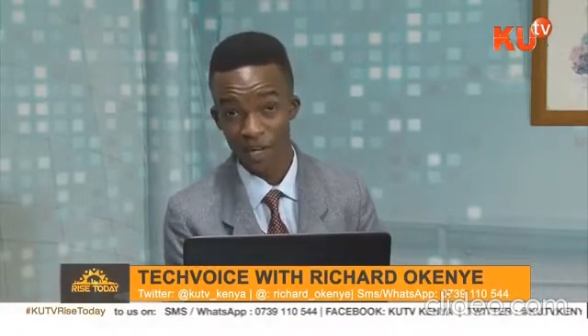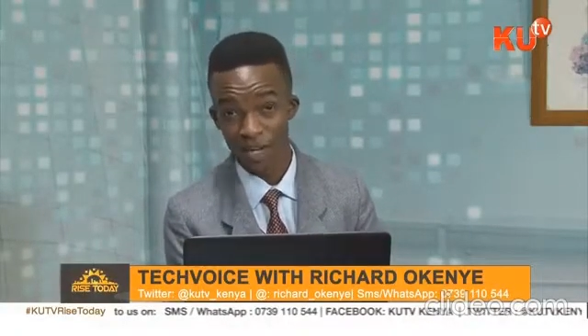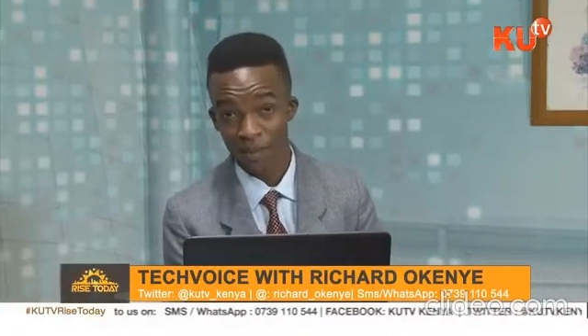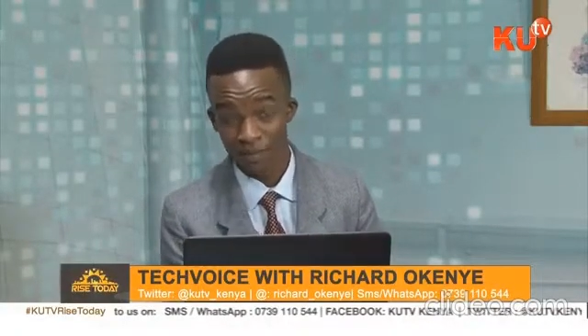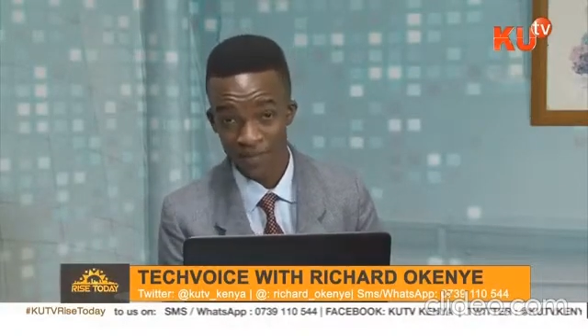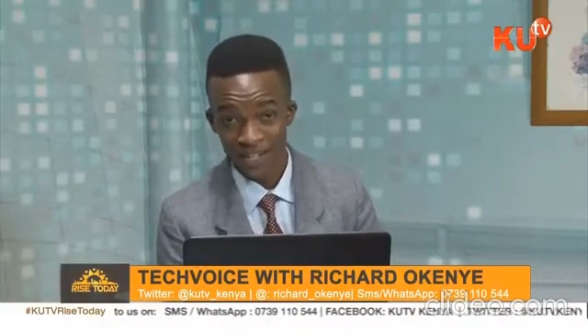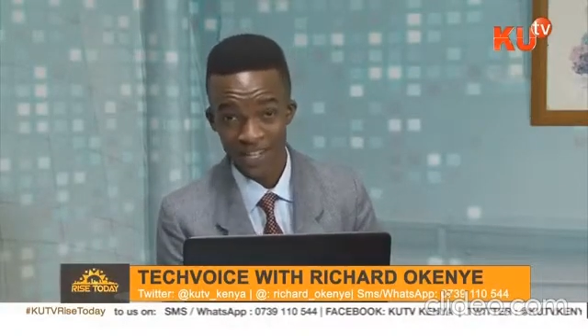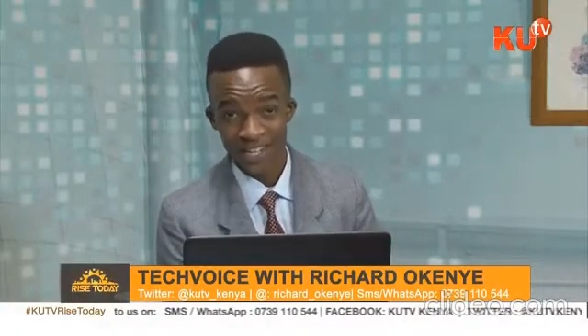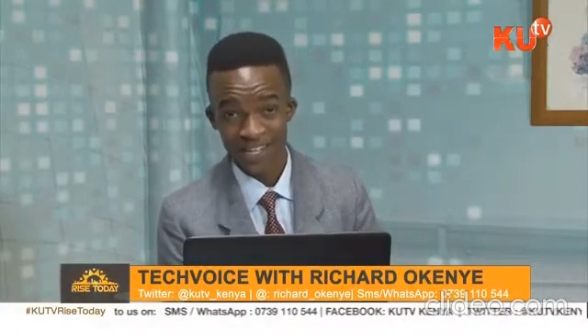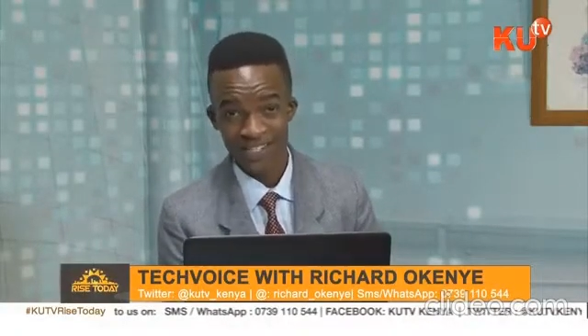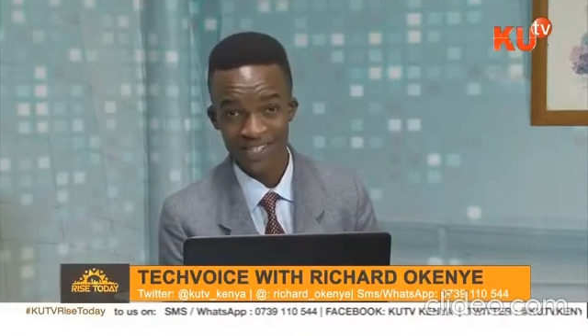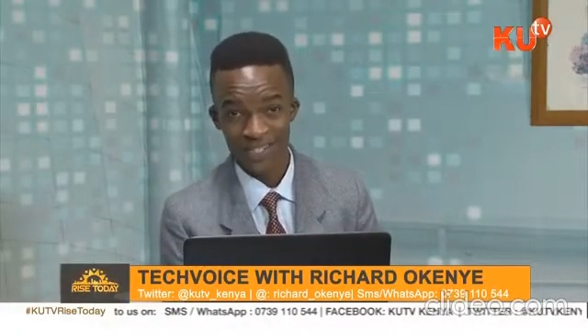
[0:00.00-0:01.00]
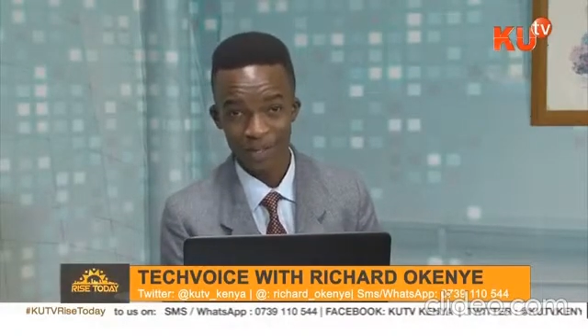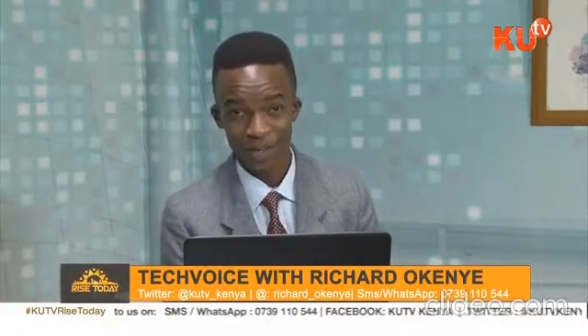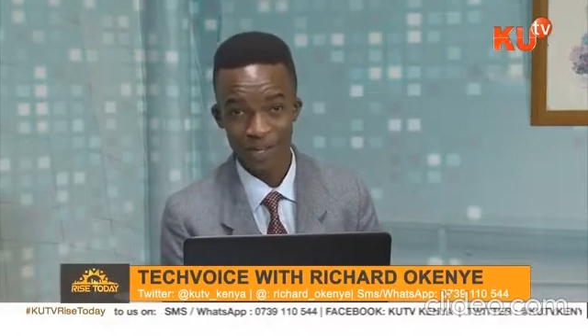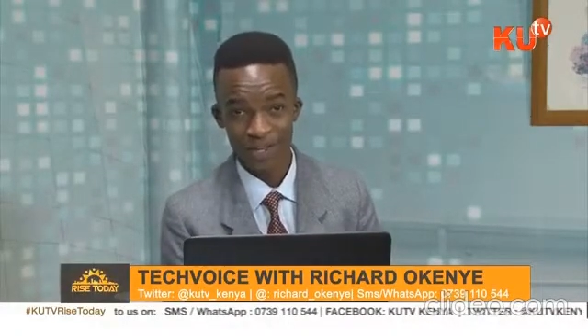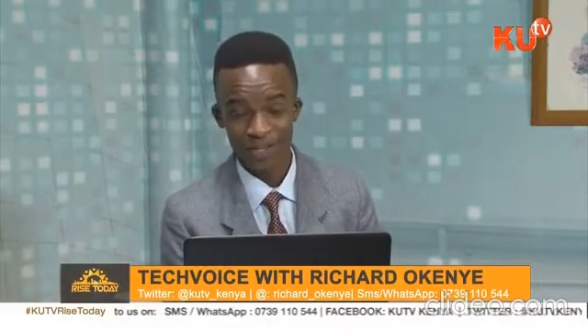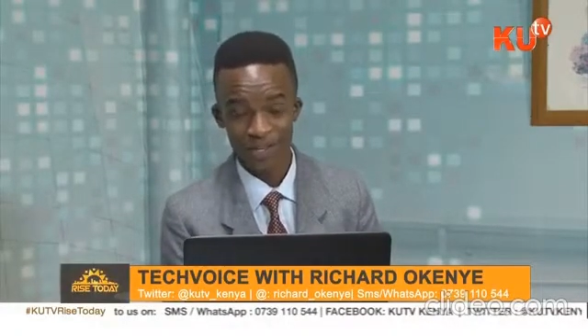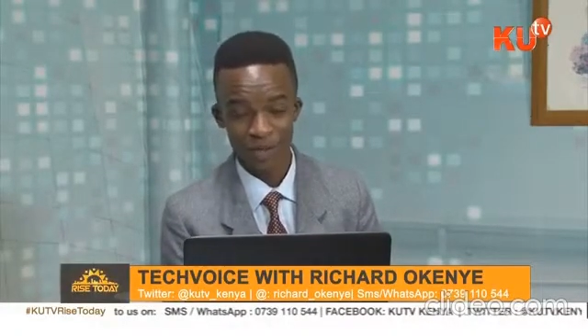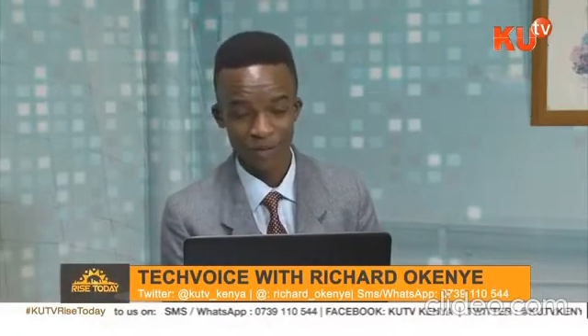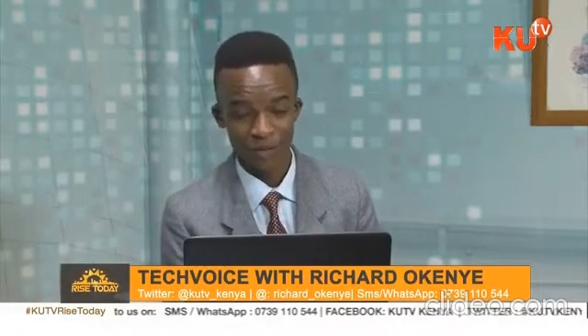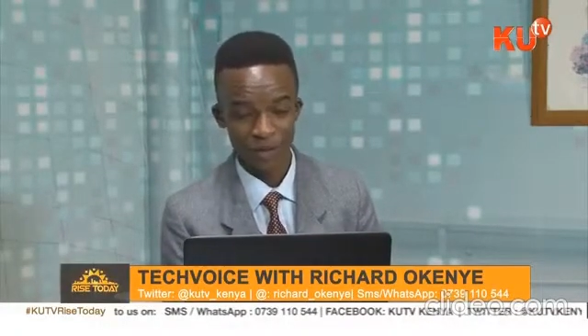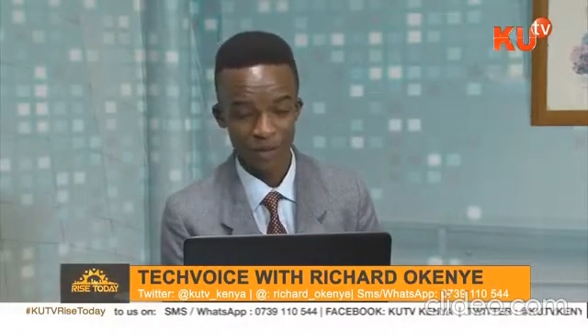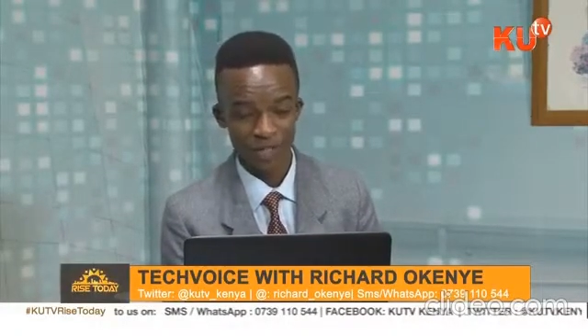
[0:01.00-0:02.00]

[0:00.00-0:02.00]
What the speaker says: My name is Richard Okenya. Thank you very